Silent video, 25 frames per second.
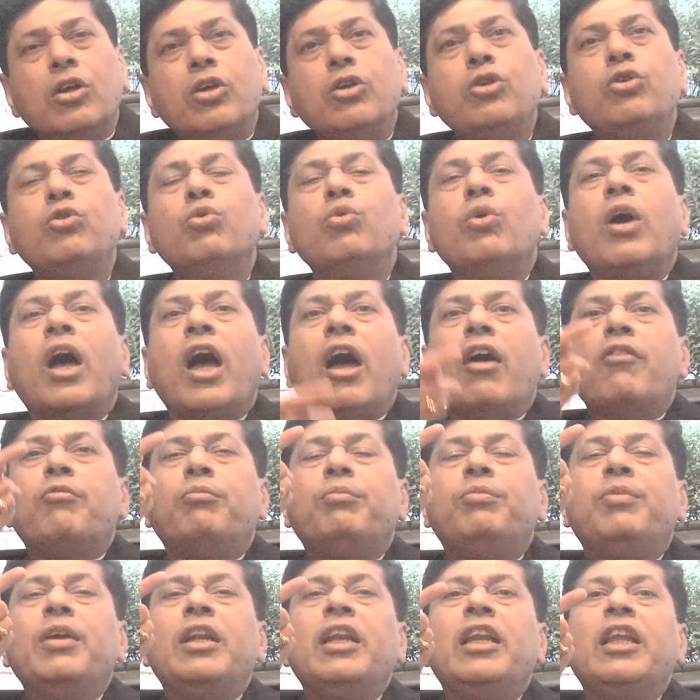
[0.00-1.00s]
You
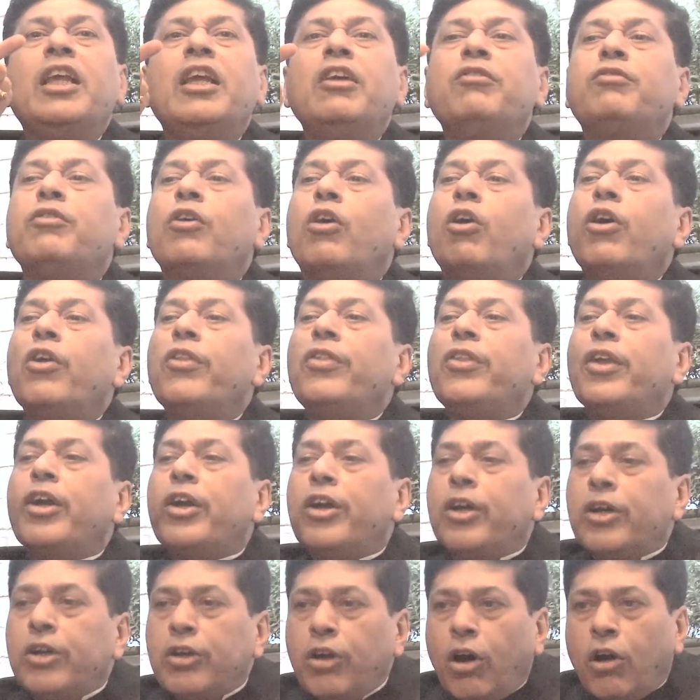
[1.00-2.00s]
have belief on
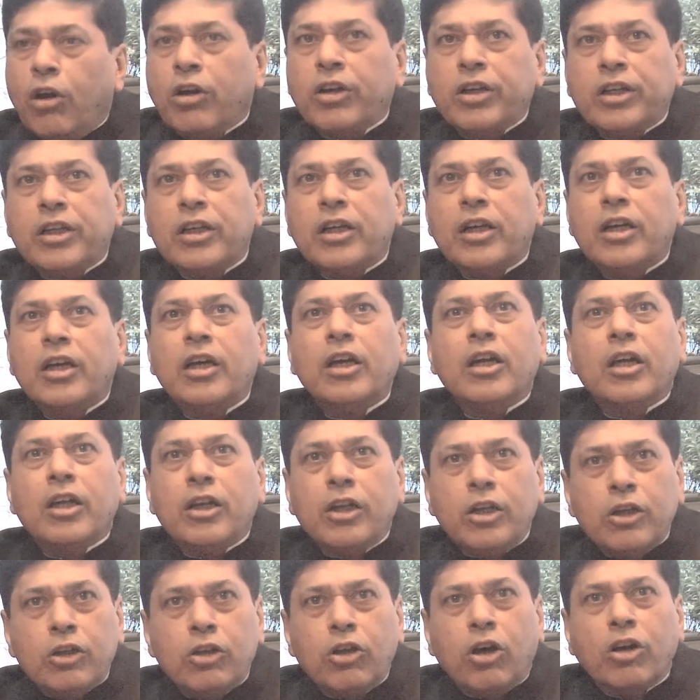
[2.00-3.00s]
the doctor
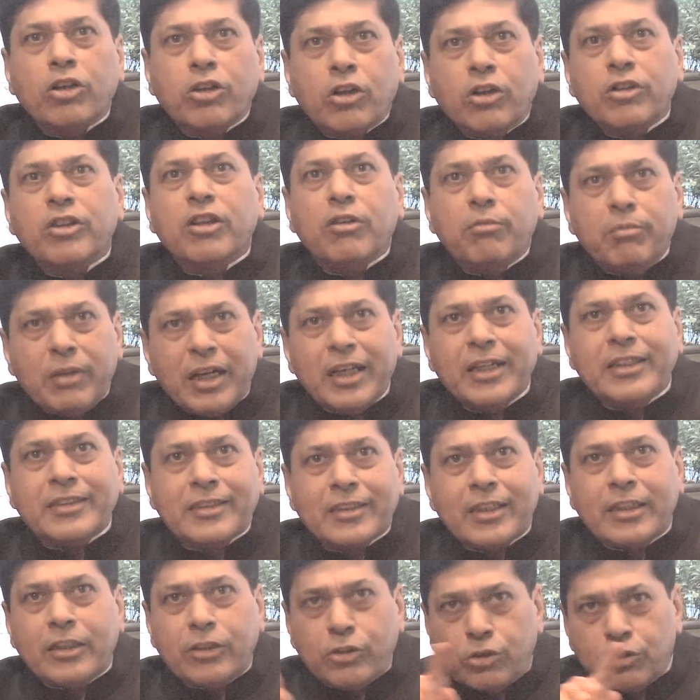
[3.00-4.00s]
not on the
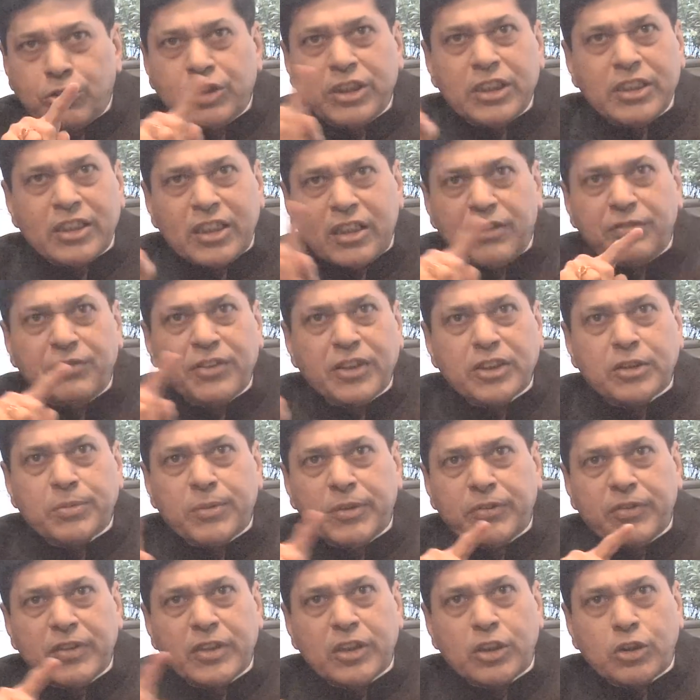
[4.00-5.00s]
medicine. You see the difference
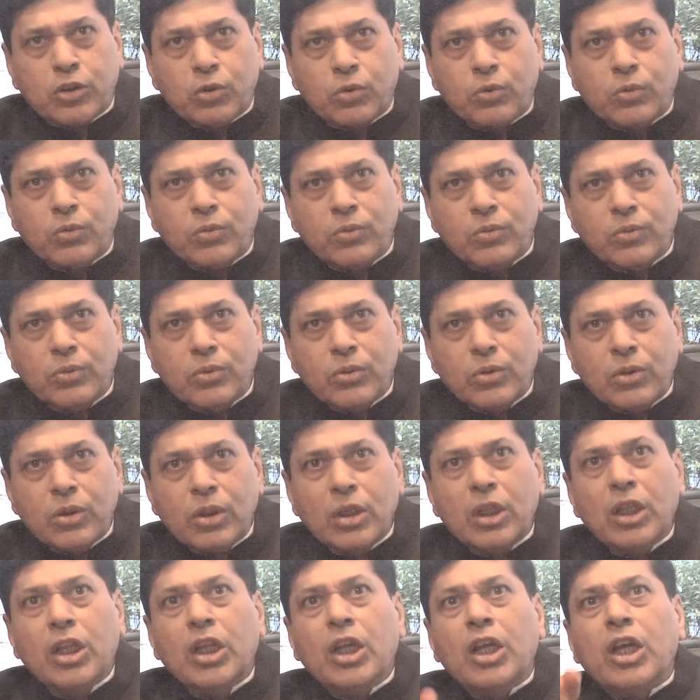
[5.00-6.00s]
between the two.
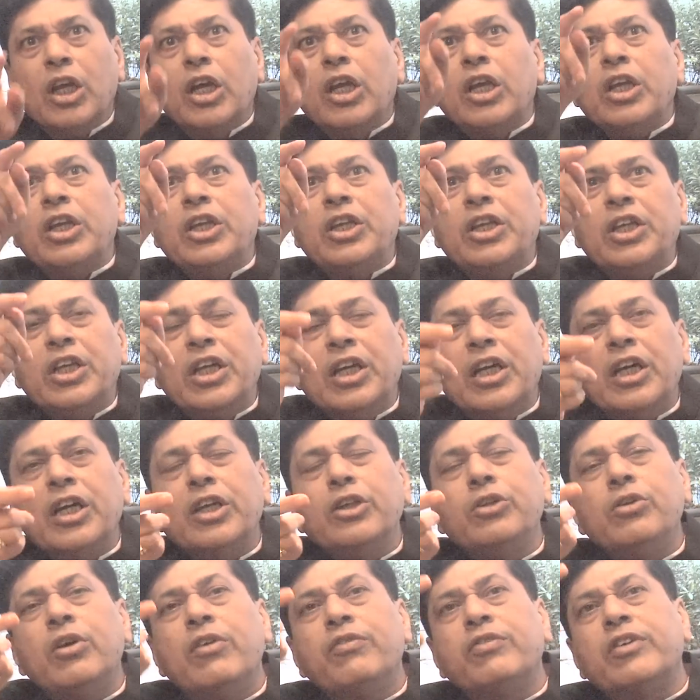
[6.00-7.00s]
Here
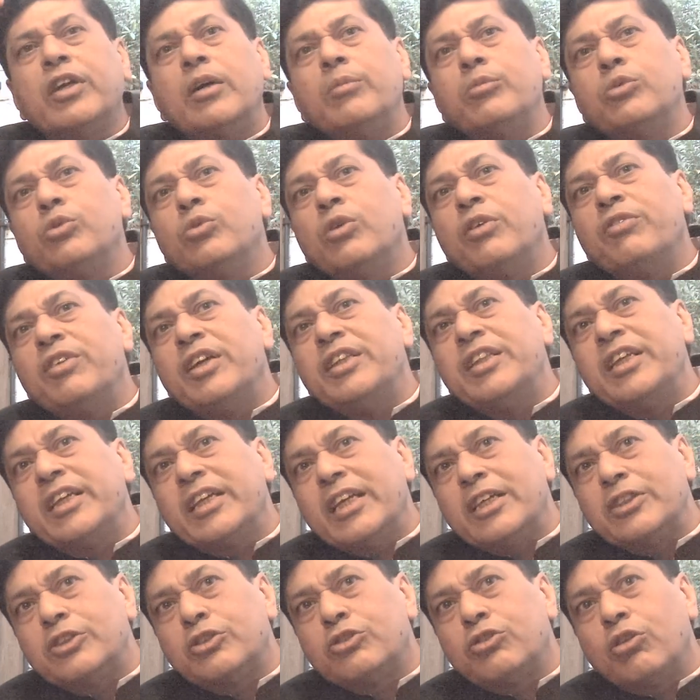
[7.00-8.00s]
you have come to a
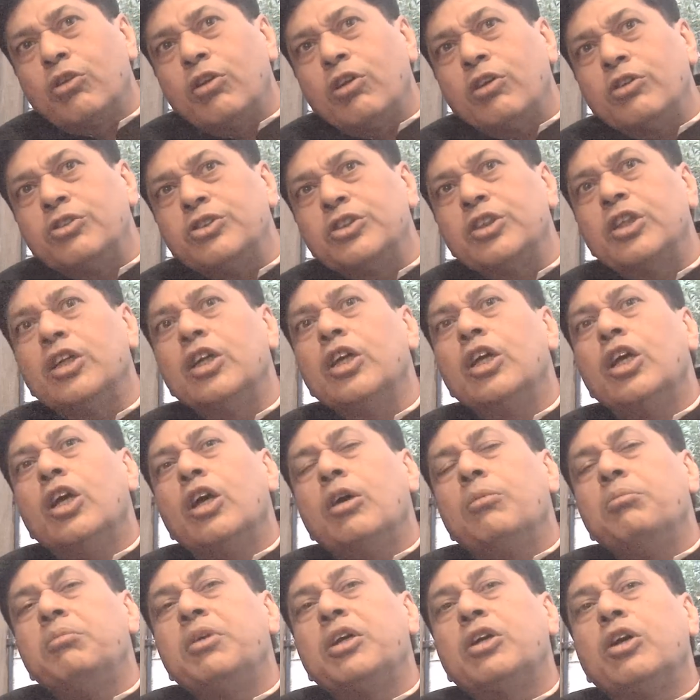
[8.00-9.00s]
Vedic astrologer
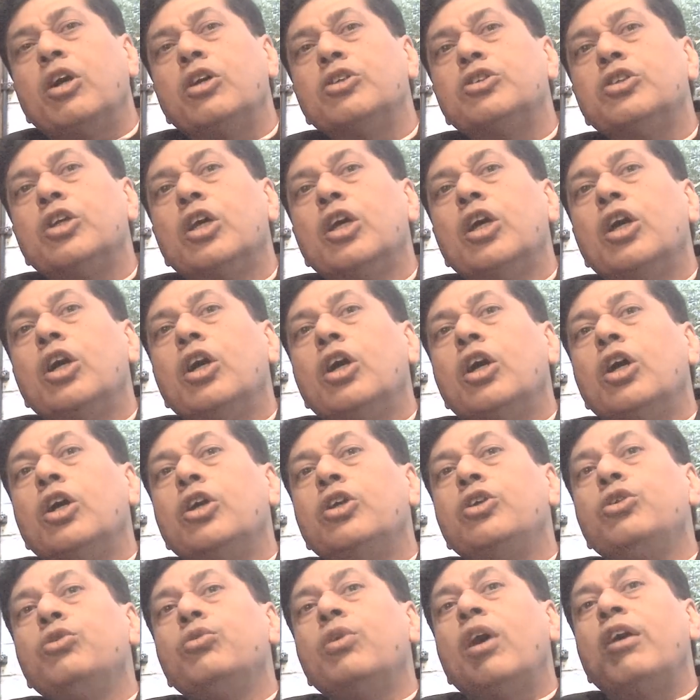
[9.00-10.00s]
because
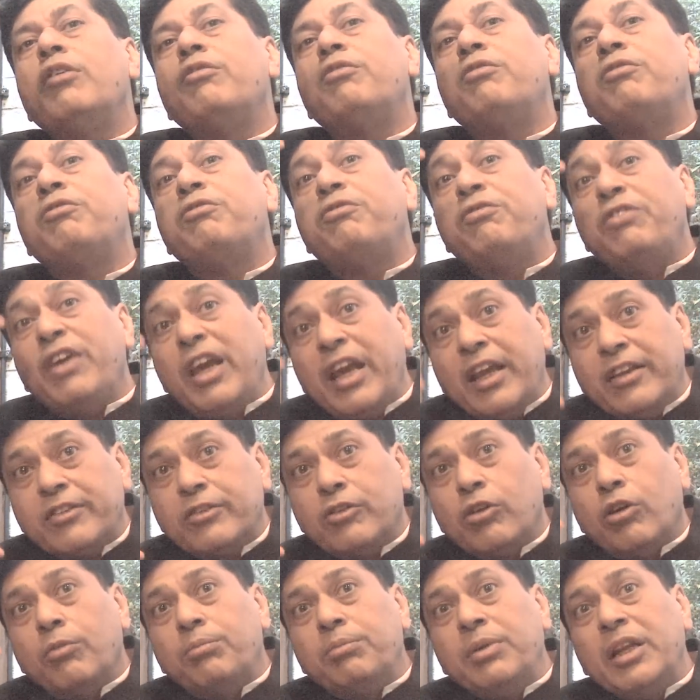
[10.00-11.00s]
you have
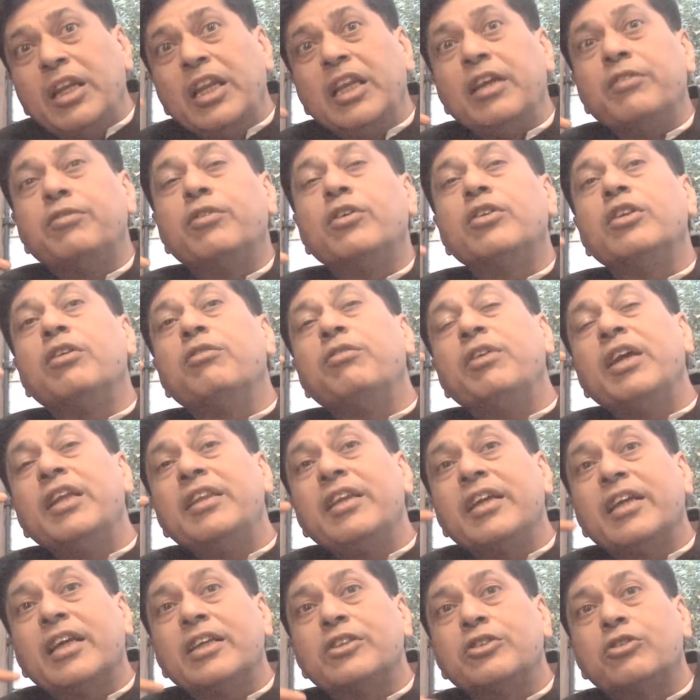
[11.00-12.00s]
faith or belief on the
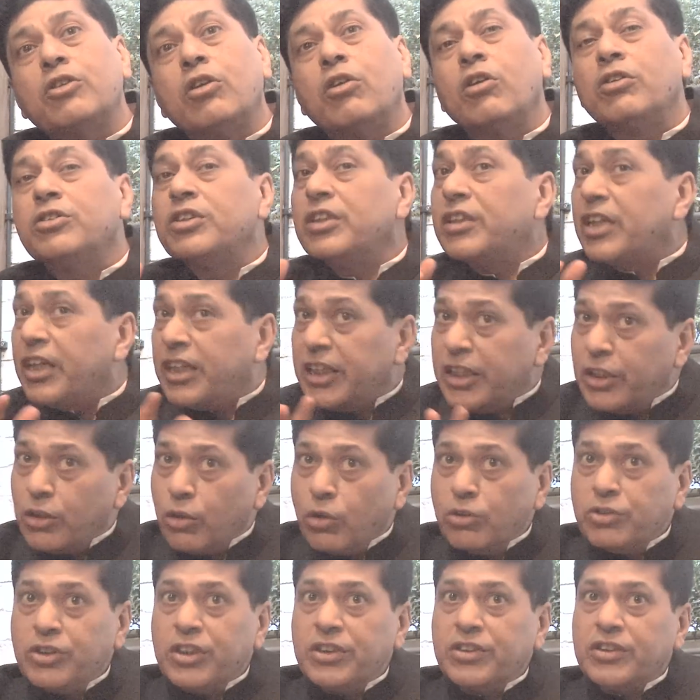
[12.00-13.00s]
Vedic astrologer that he
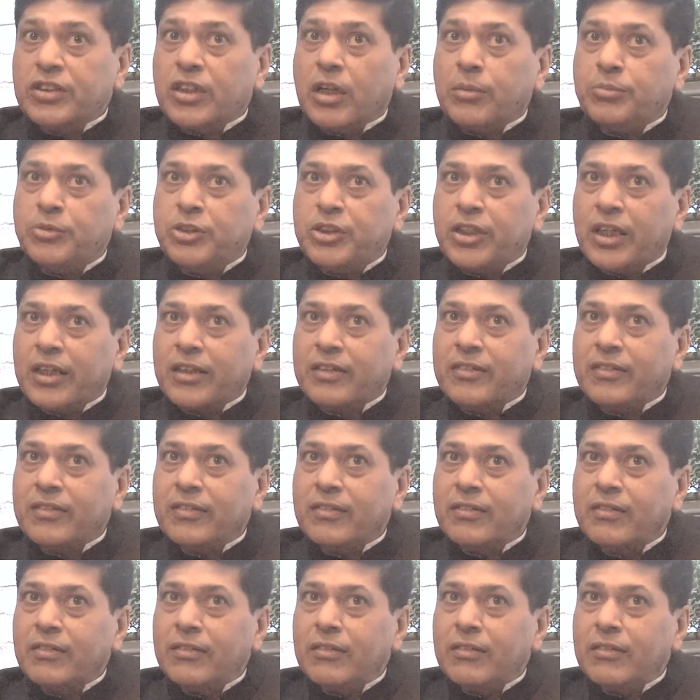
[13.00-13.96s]
knows his subject